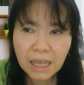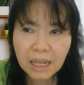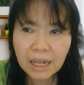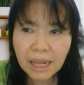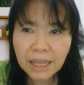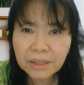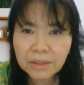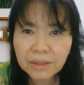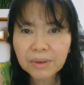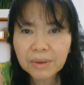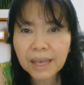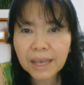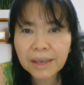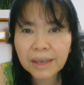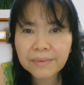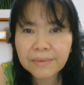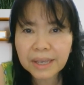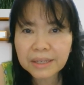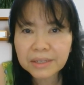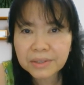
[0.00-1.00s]
like to have
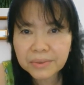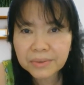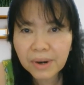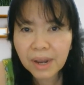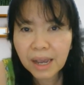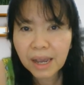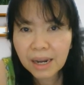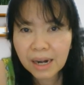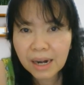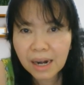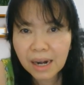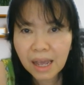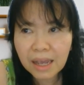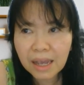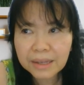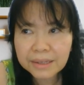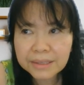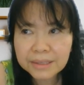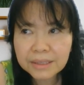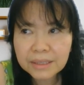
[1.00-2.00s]
extra
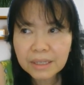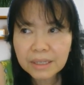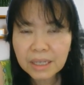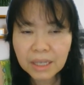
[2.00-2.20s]
class.